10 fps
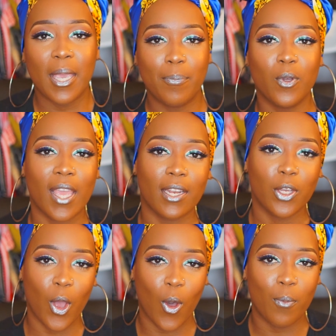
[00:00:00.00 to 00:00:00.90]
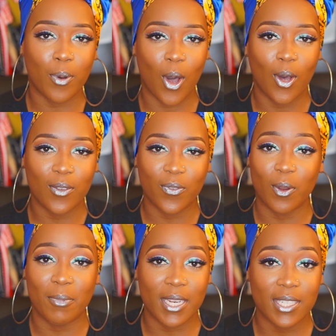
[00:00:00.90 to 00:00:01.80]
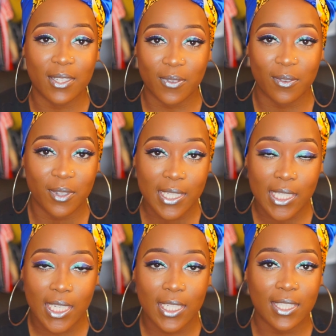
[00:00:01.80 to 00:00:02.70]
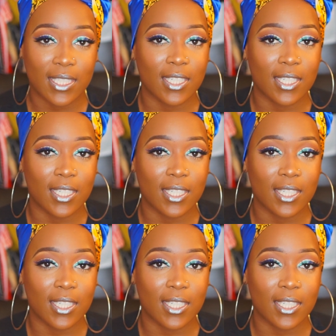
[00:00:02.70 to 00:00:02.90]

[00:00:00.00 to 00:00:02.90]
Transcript: People can go bald for many different reasons.